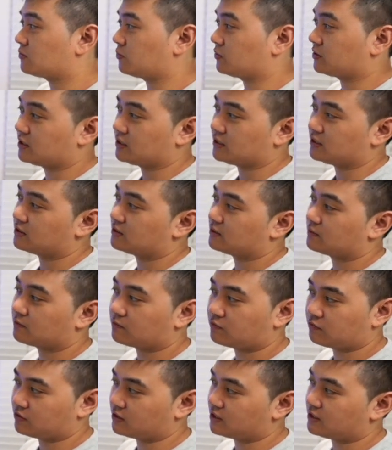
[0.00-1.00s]
which is
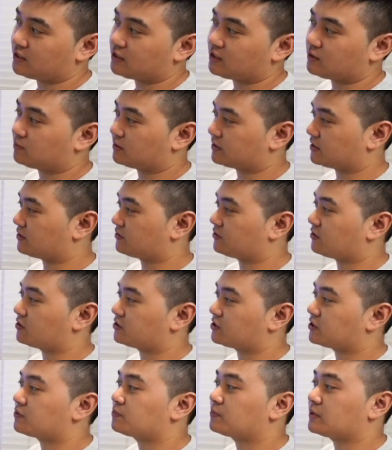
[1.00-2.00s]
fatigue plus
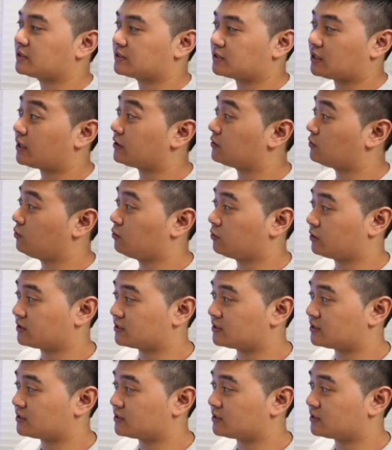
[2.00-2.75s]
arthralgia plus other organ